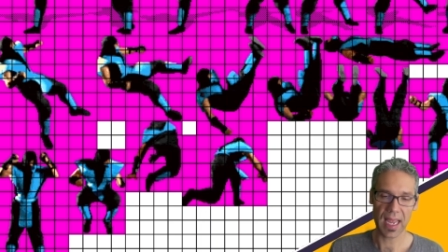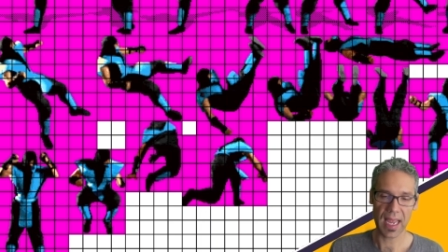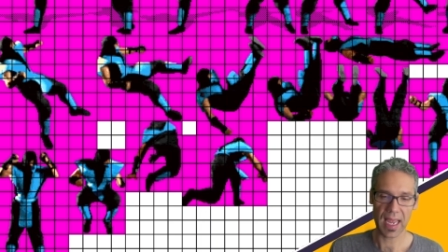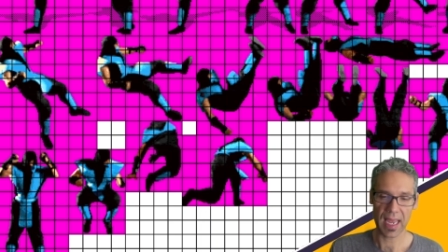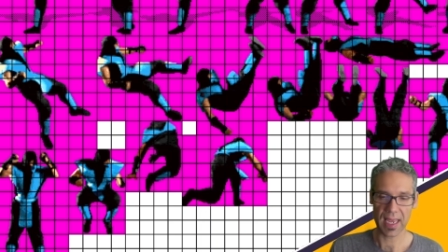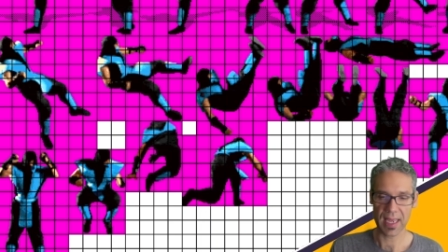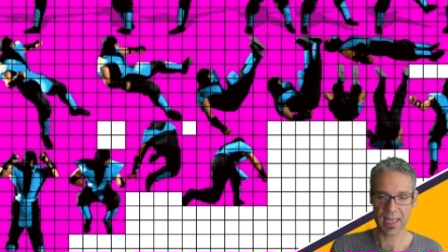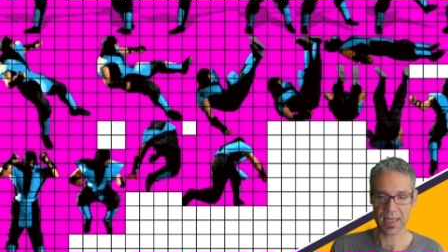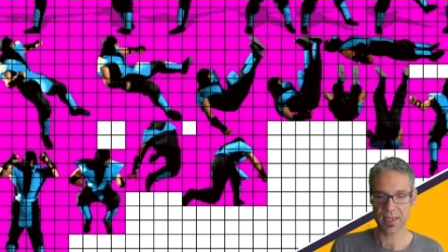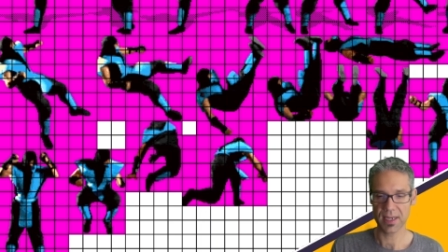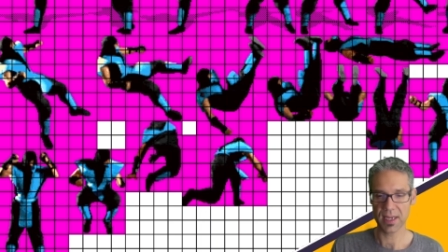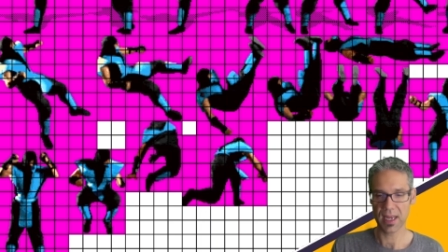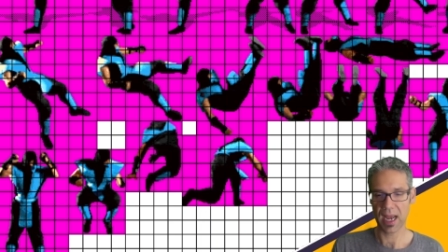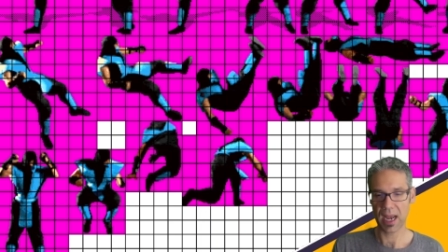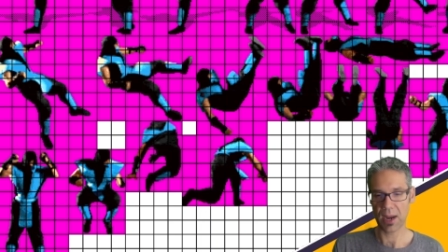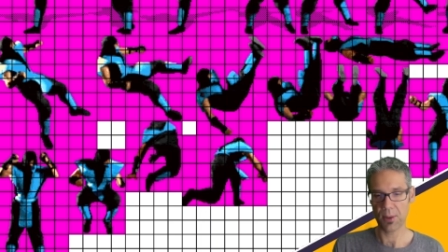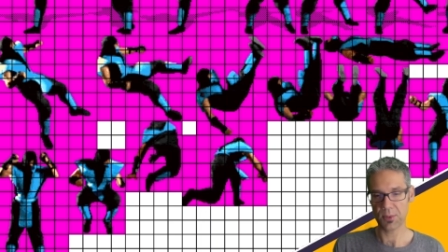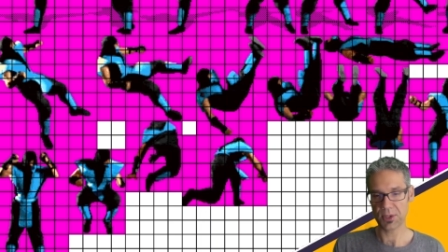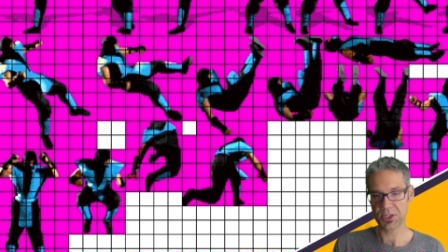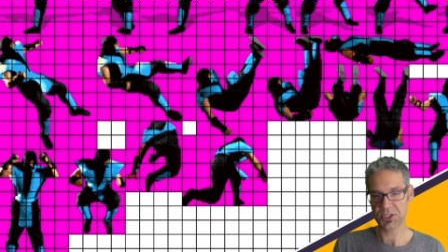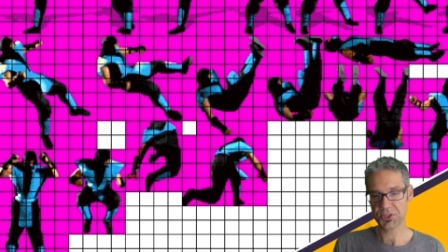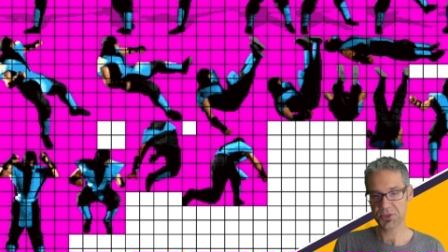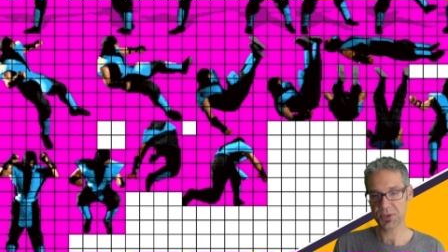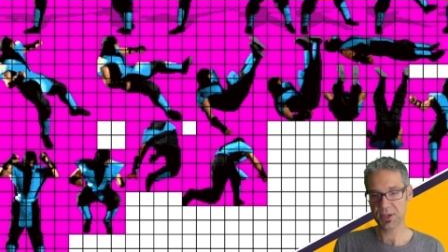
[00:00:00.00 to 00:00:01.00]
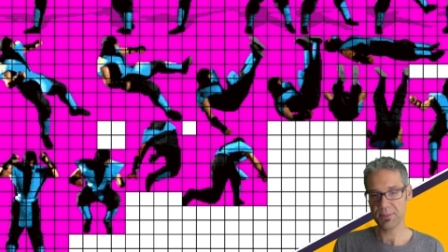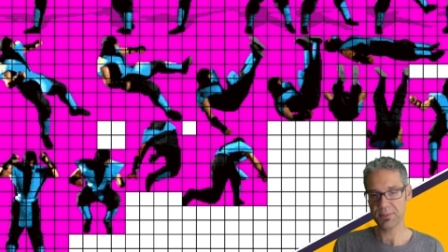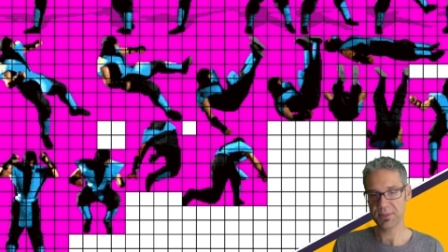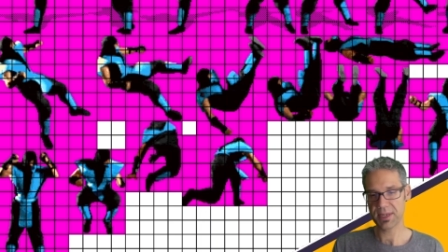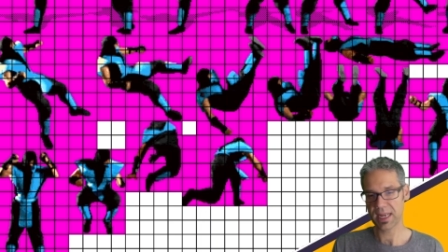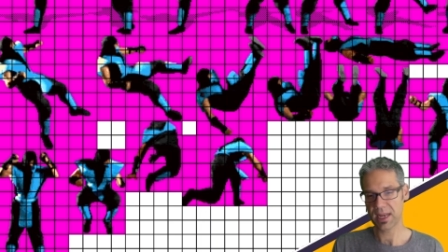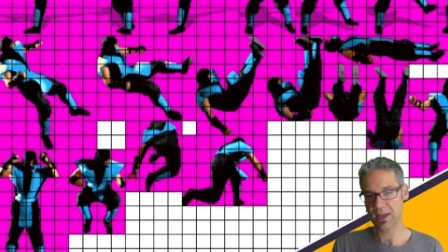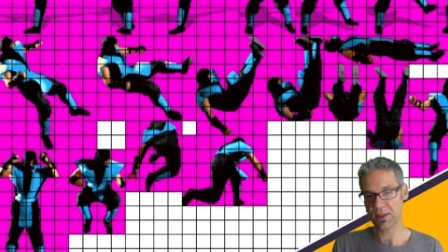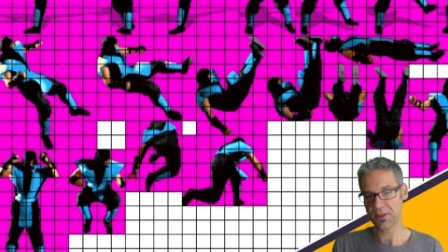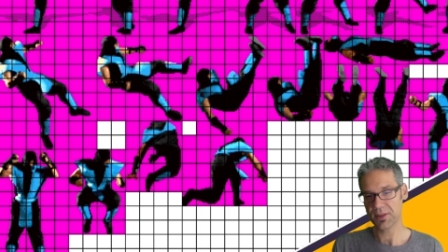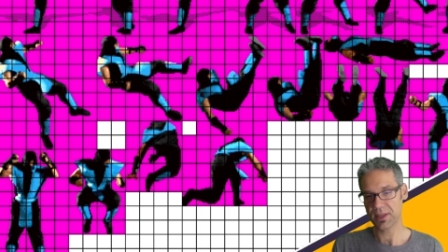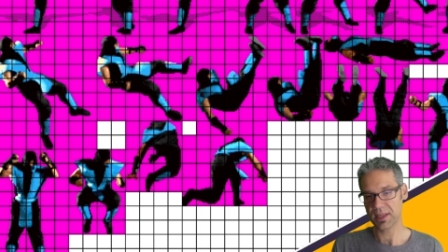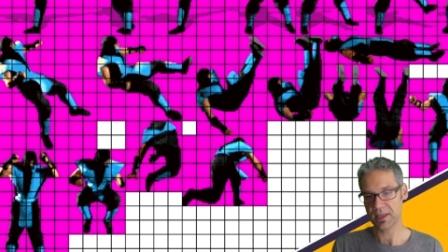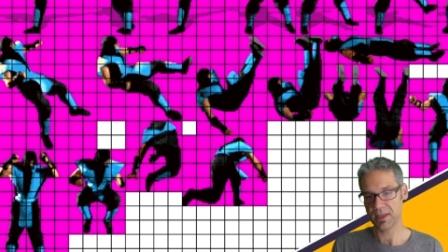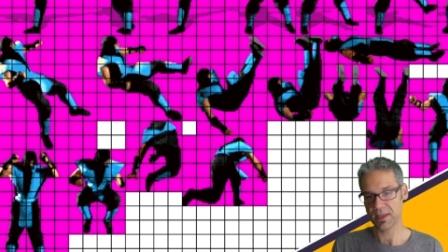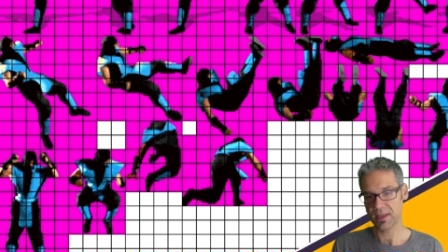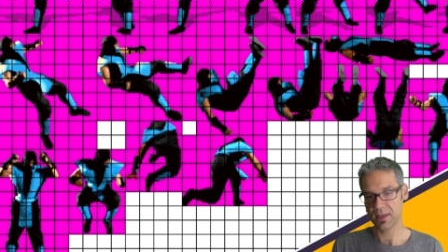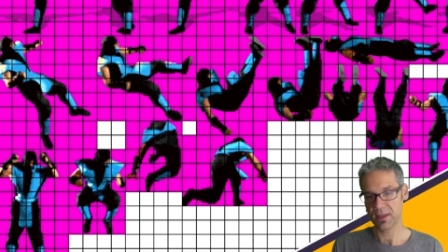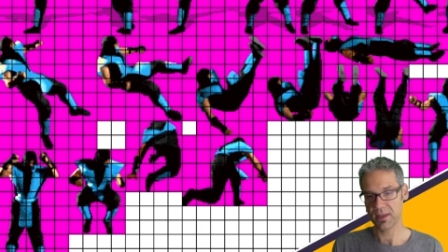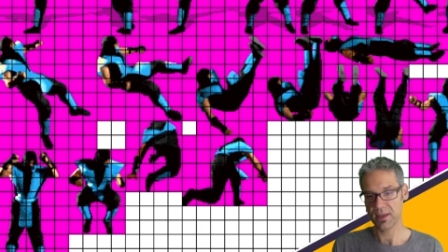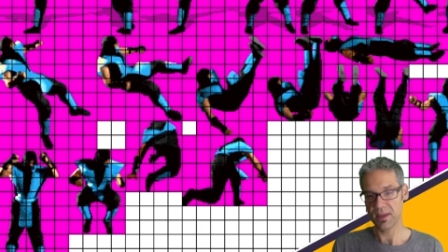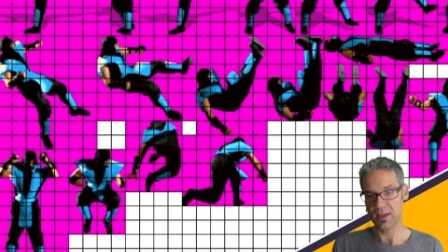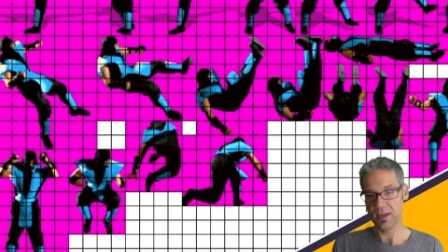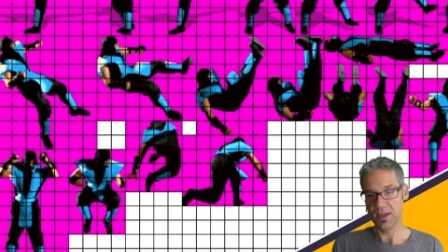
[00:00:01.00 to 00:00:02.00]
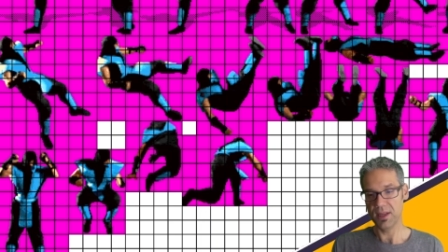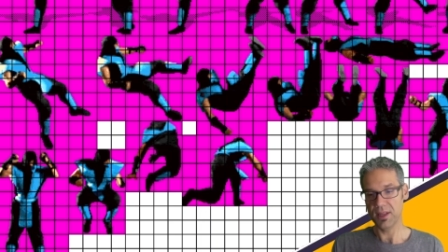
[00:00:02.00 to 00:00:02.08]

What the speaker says: and I would trim down the